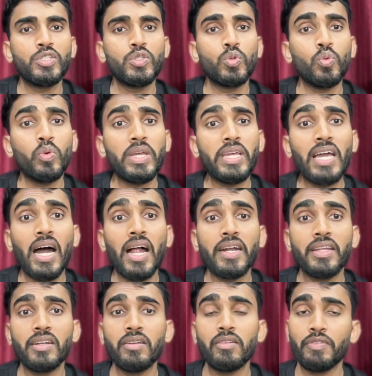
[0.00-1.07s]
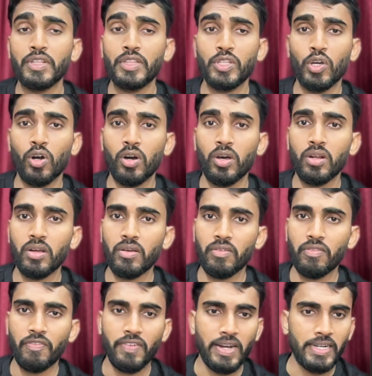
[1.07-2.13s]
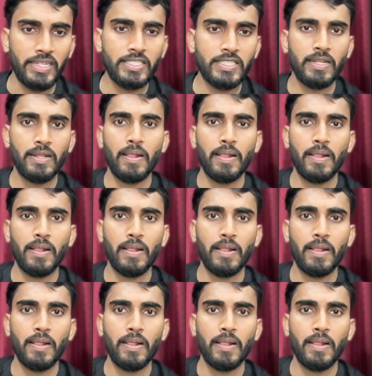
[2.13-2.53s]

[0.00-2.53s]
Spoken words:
to a garden with your friends.